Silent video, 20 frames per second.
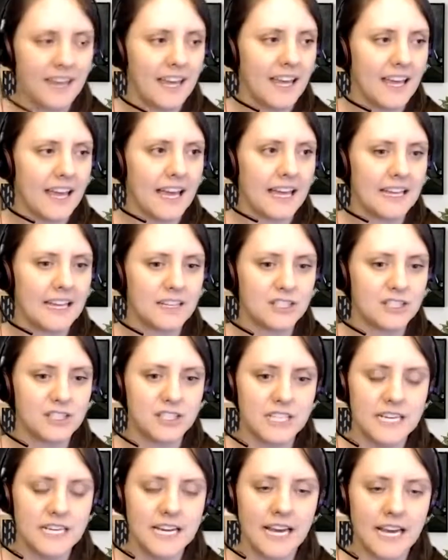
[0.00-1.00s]
and
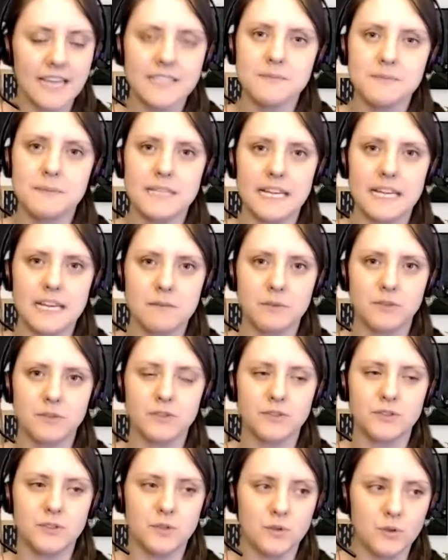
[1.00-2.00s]
she has been
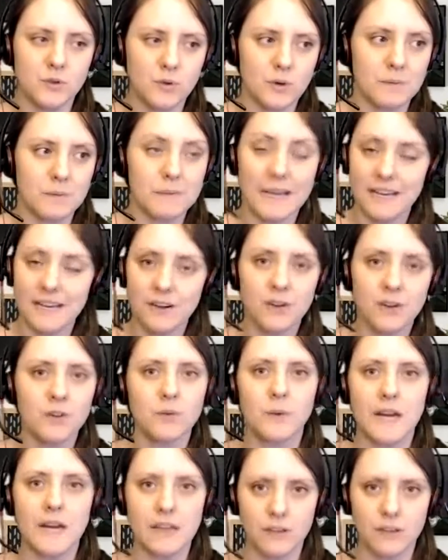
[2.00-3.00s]
able to pay her
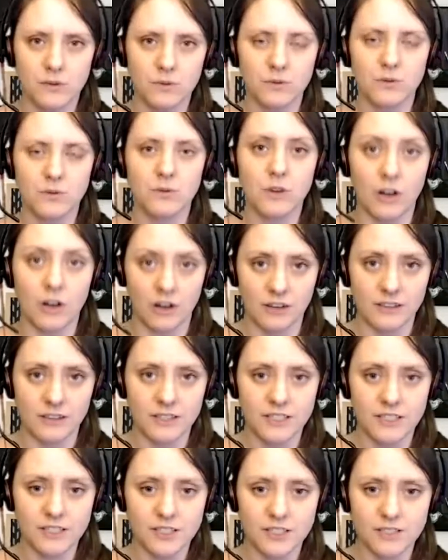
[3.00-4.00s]
way through
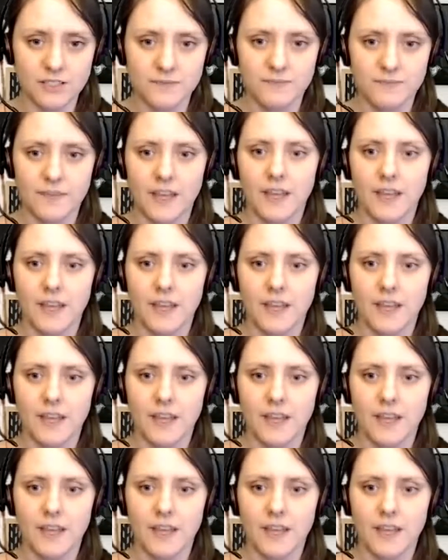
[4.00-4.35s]
college,